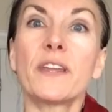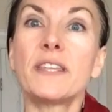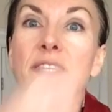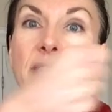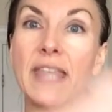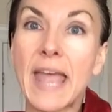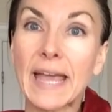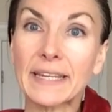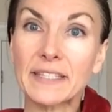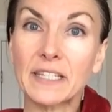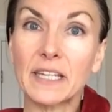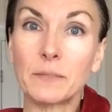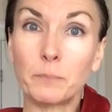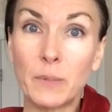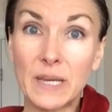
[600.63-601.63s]
the
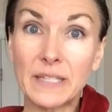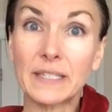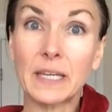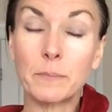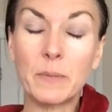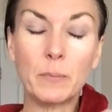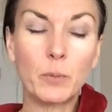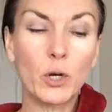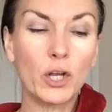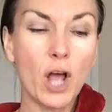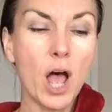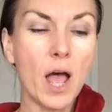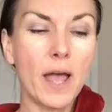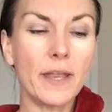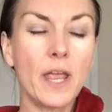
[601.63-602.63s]
next piece can be put
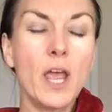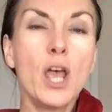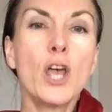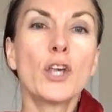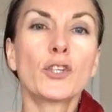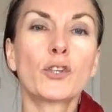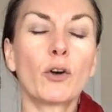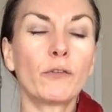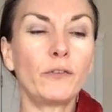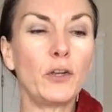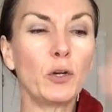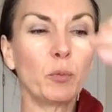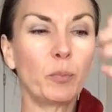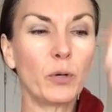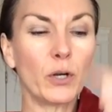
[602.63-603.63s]
on. So if
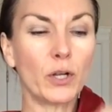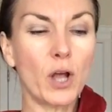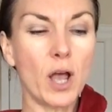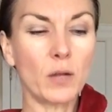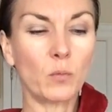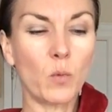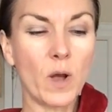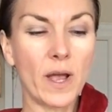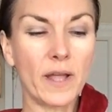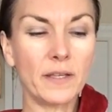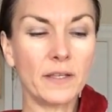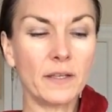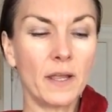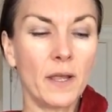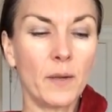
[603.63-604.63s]
you put on one
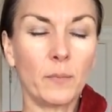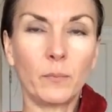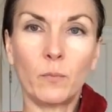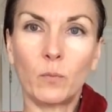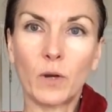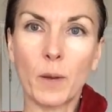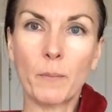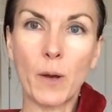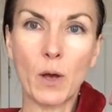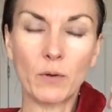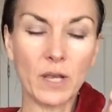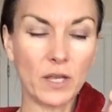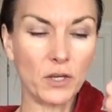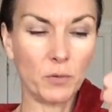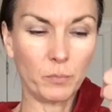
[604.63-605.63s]

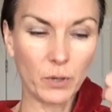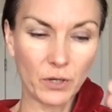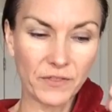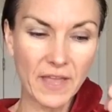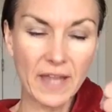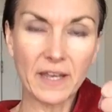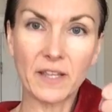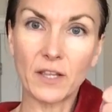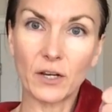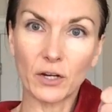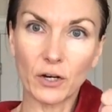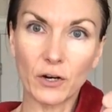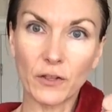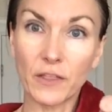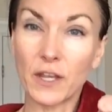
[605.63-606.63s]
component and you put that in the
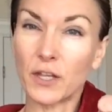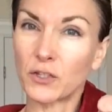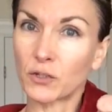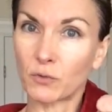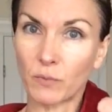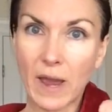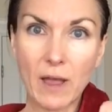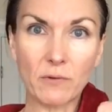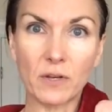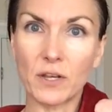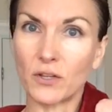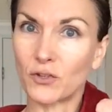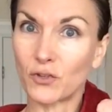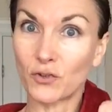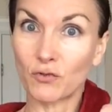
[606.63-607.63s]
earth and it's grounded
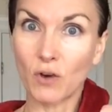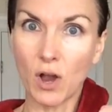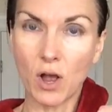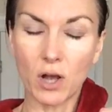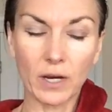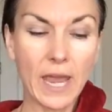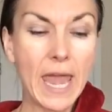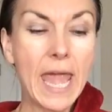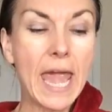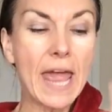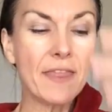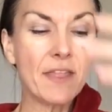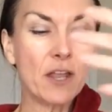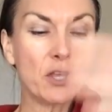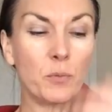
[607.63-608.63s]
and strong,
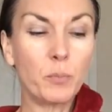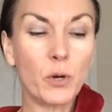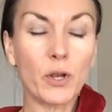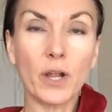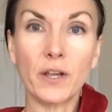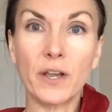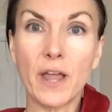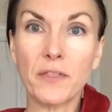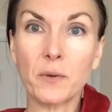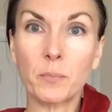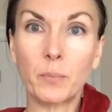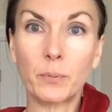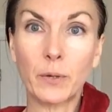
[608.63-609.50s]
and then you put on another